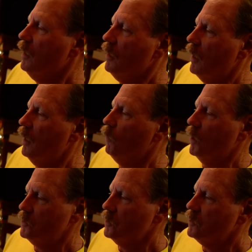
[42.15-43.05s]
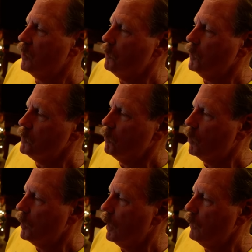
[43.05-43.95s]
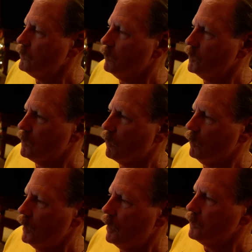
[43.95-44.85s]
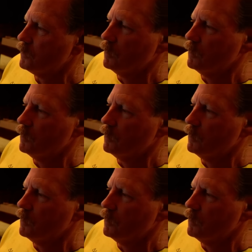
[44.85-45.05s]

Wants to sharpen his Mora knife. So we scroll down.